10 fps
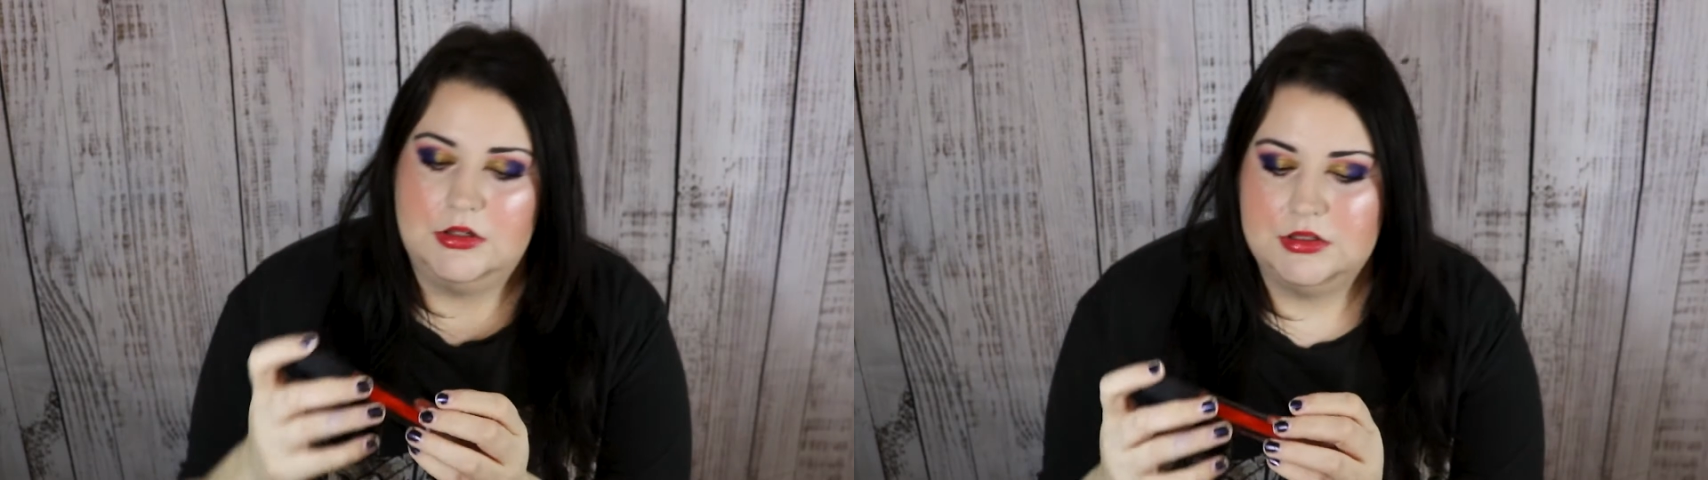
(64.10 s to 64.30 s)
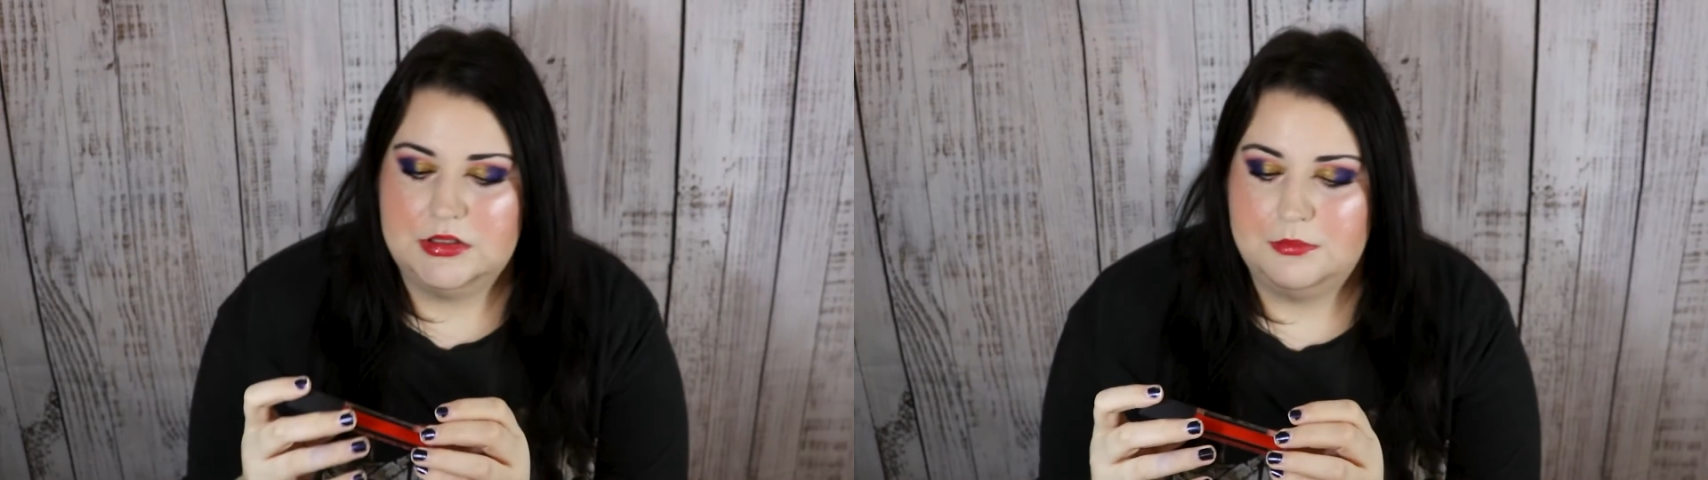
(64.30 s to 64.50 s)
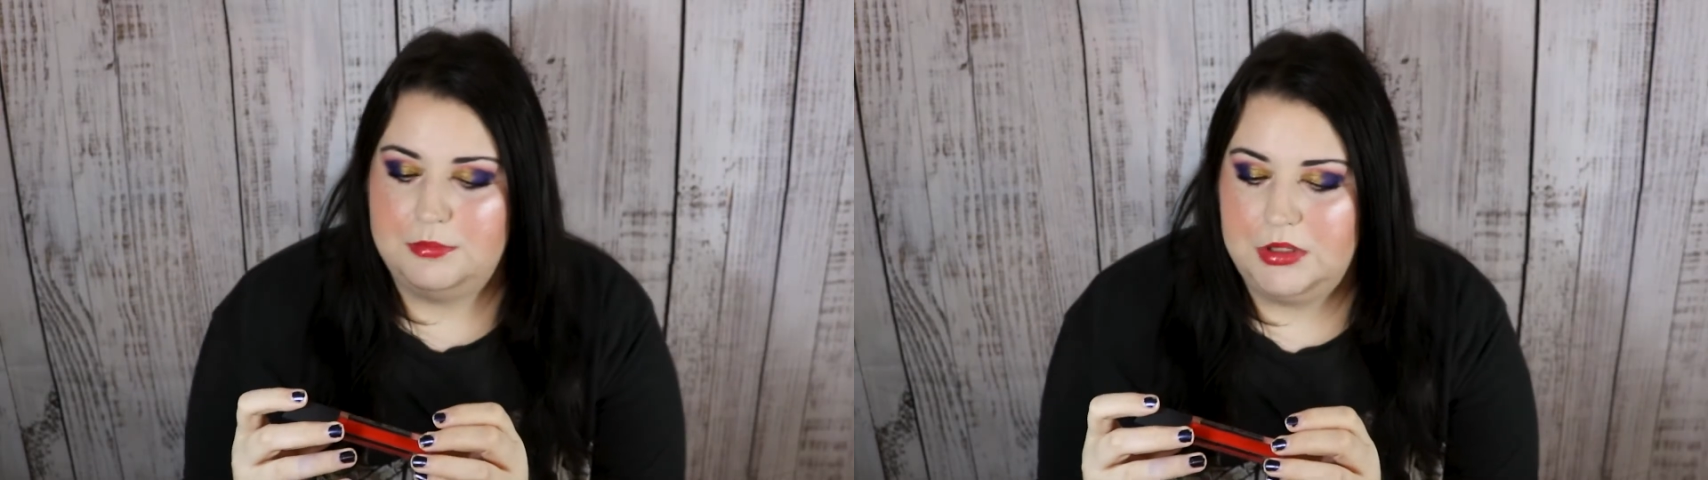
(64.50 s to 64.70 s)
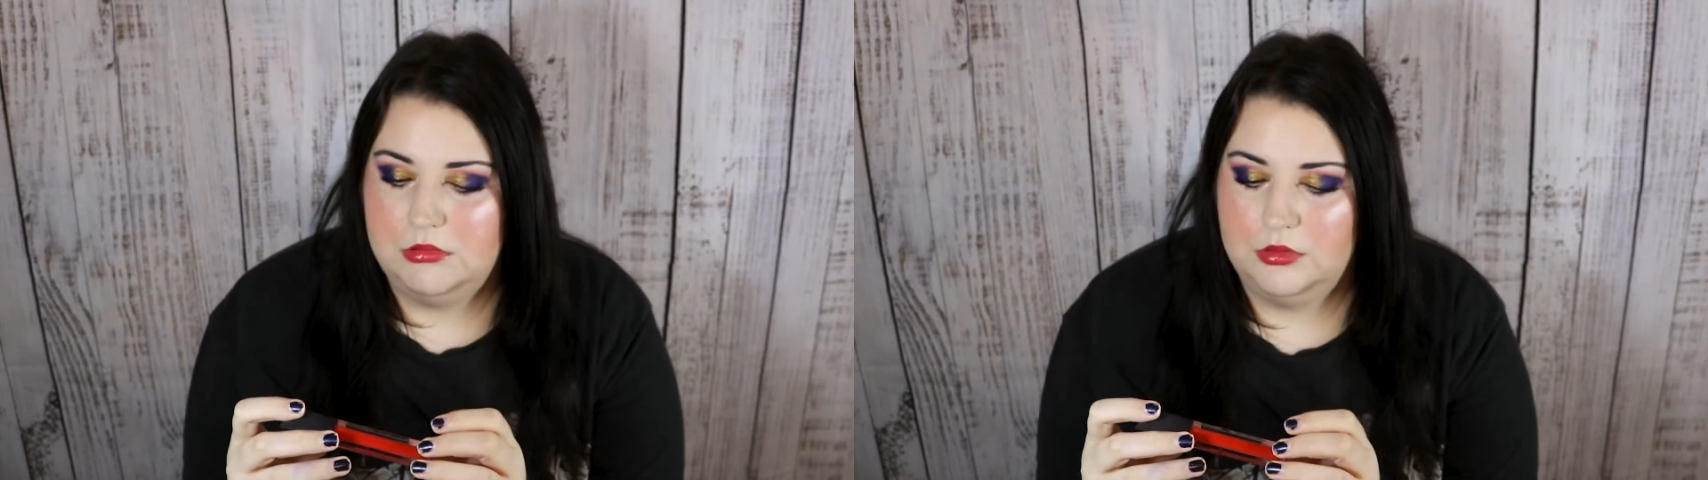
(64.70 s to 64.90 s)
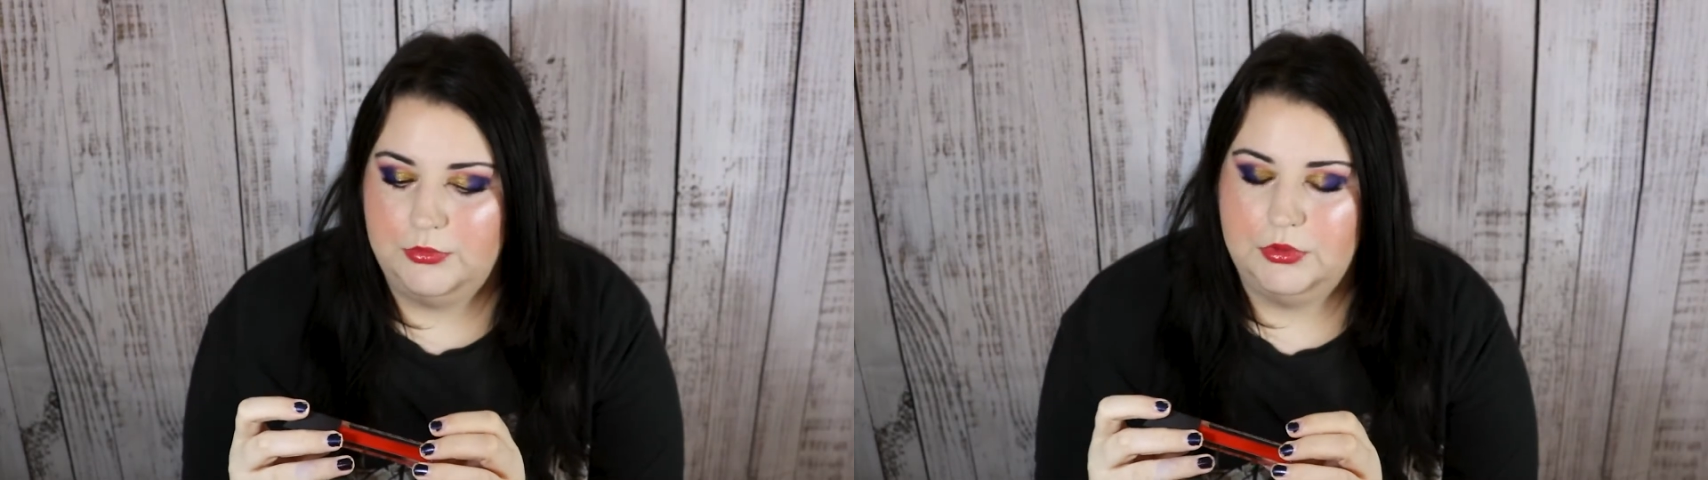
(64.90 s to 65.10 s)
just a
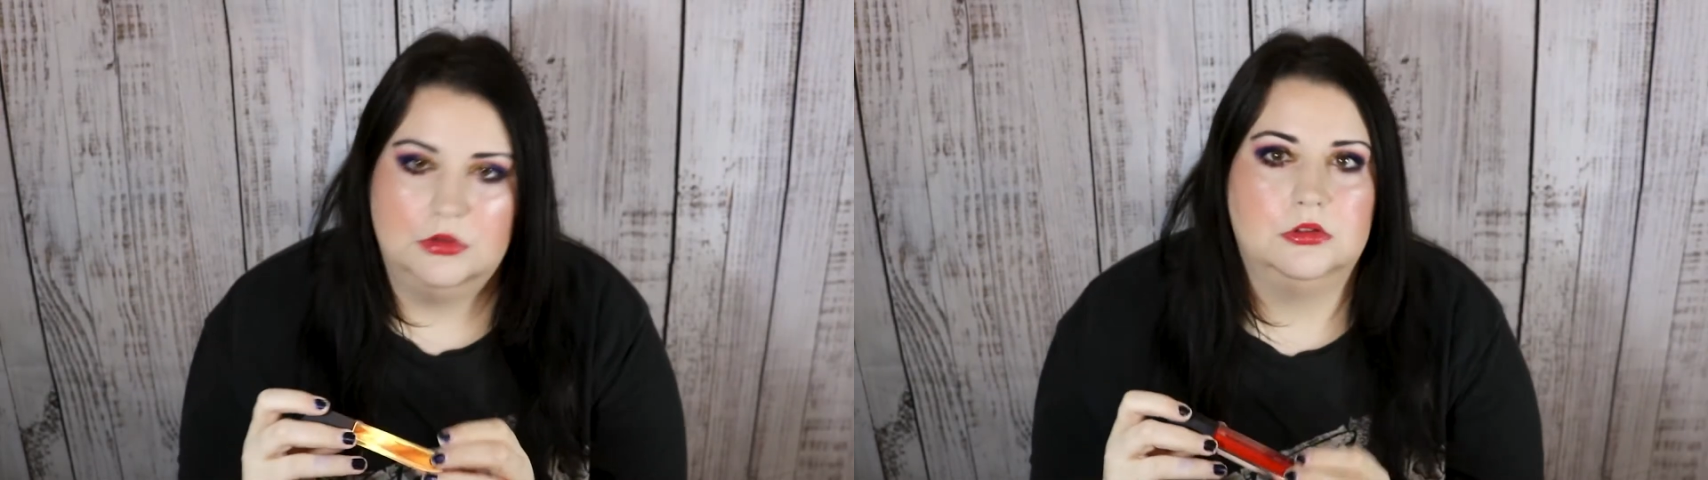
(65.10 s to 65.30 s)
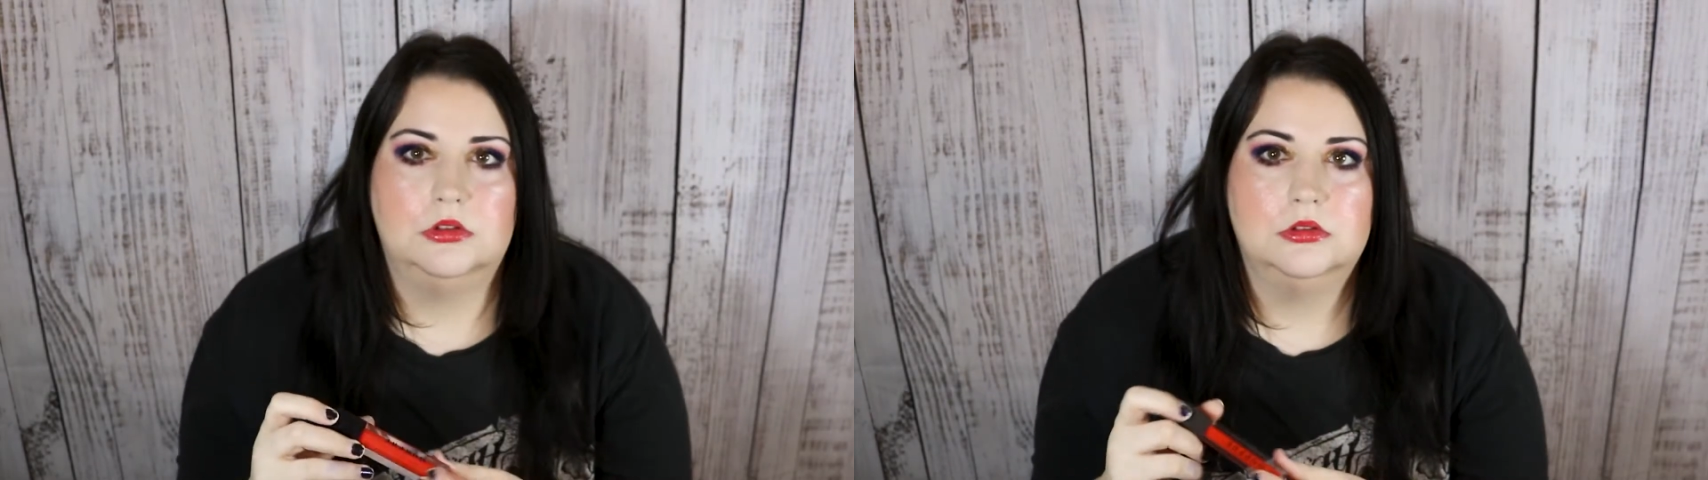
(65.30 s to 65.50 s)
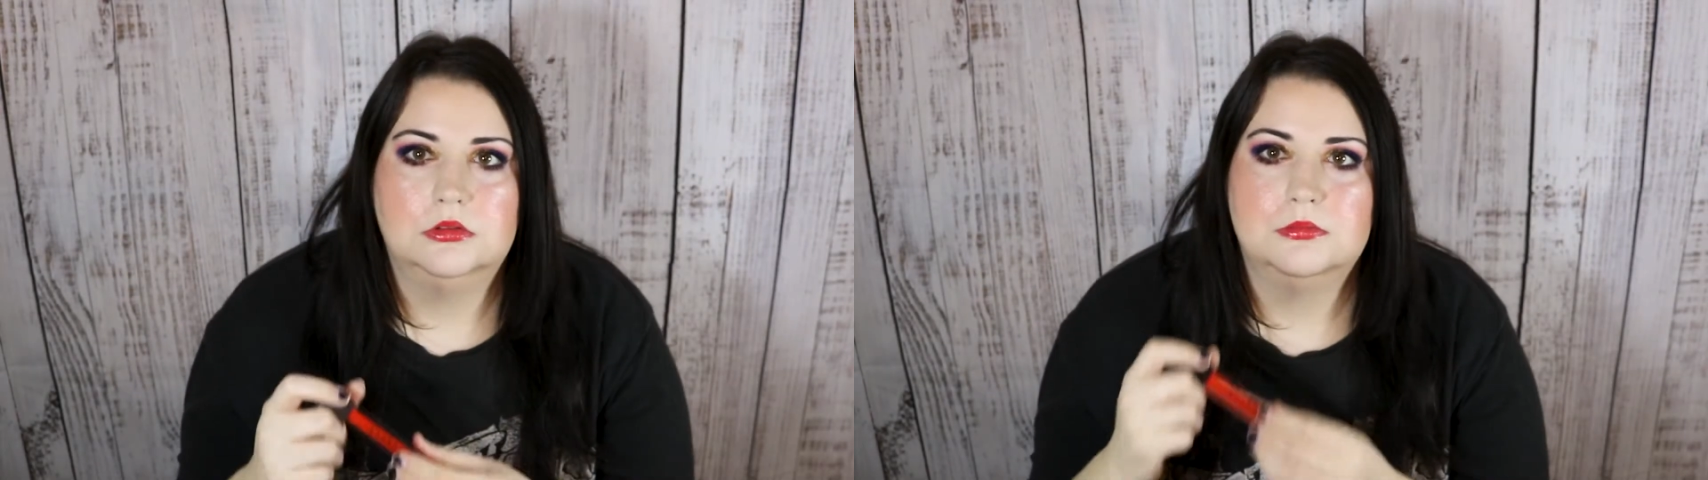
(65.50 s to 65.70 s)
beautiful